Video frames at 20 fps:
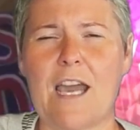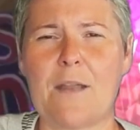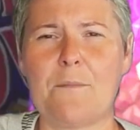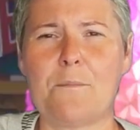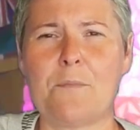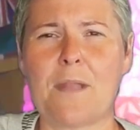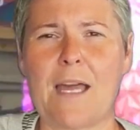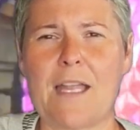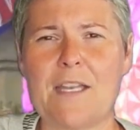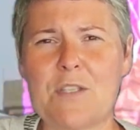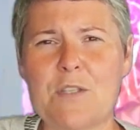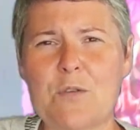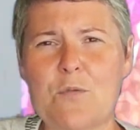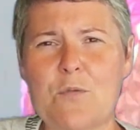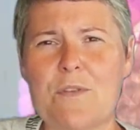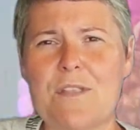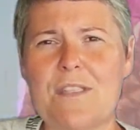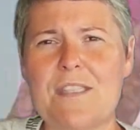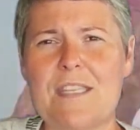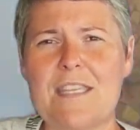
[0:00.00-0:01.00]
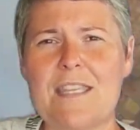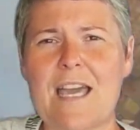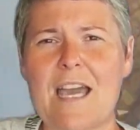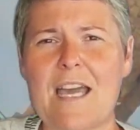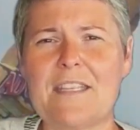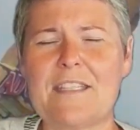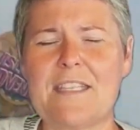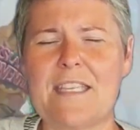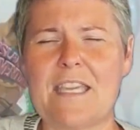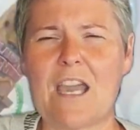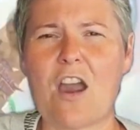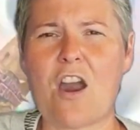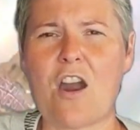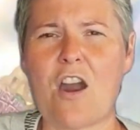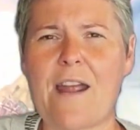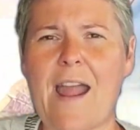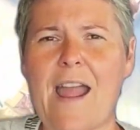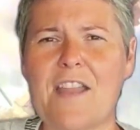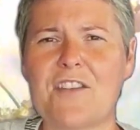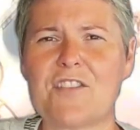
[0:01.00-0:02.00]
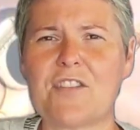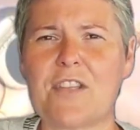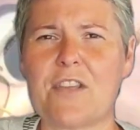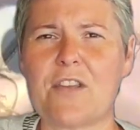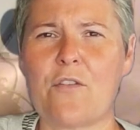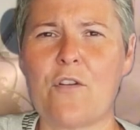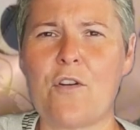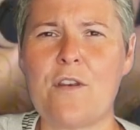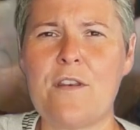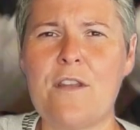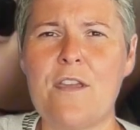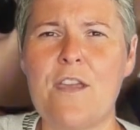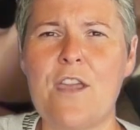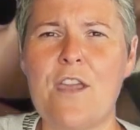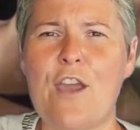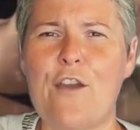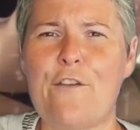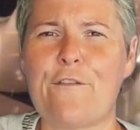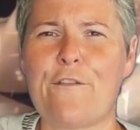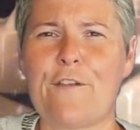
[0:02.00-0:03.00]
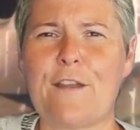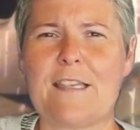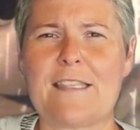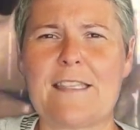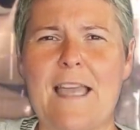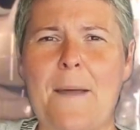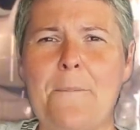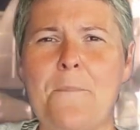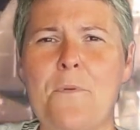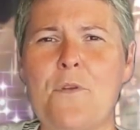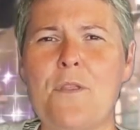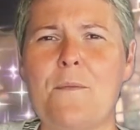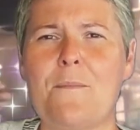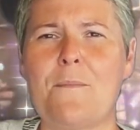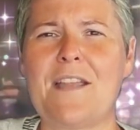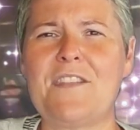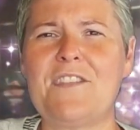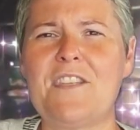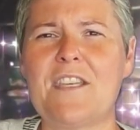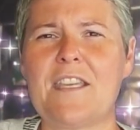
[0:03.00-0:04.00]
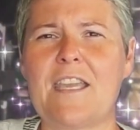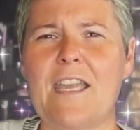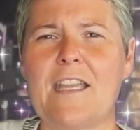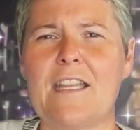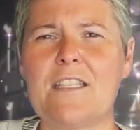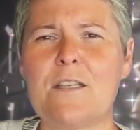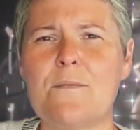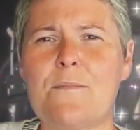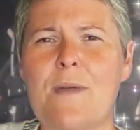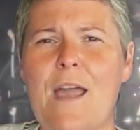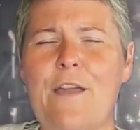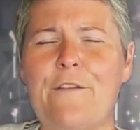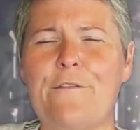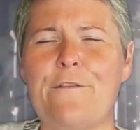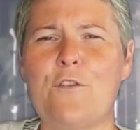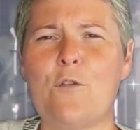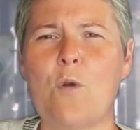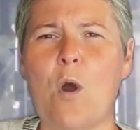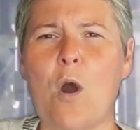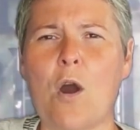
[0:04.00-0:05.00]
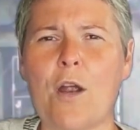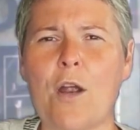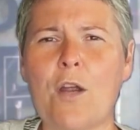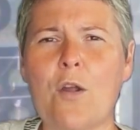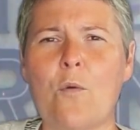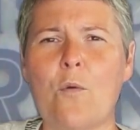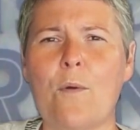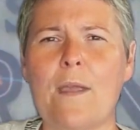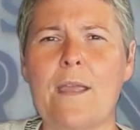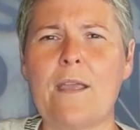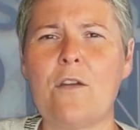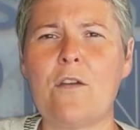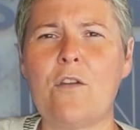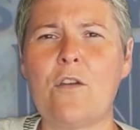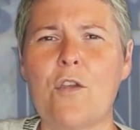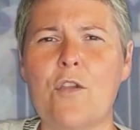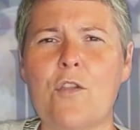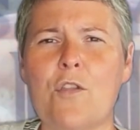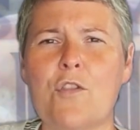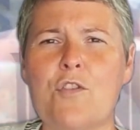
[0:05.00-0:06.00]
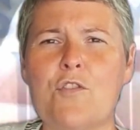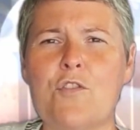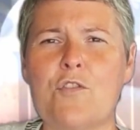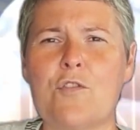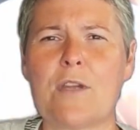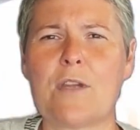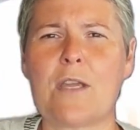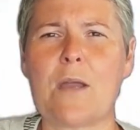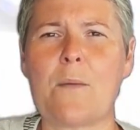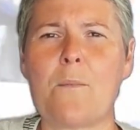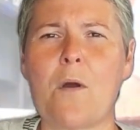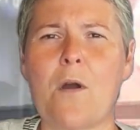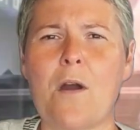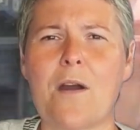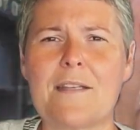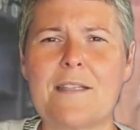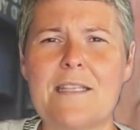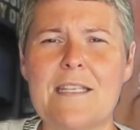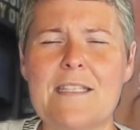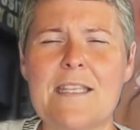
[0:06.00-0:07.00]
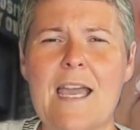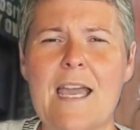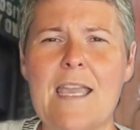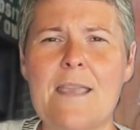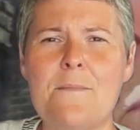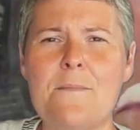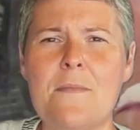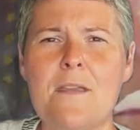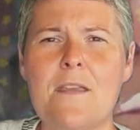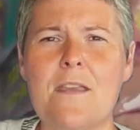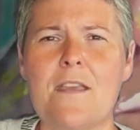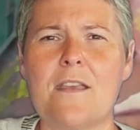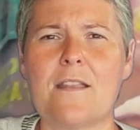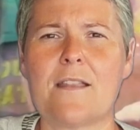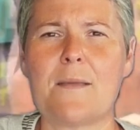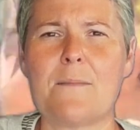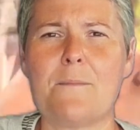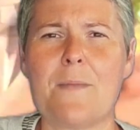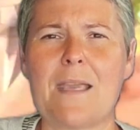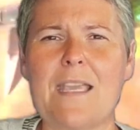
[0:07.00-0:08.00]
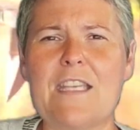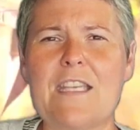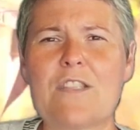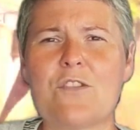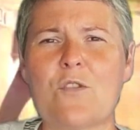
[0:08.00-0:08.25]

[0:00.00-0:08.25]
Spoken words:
and plan to go and see that day are actually on. For example, the Magic Kingdom, if you are going during a party time, like Mickey's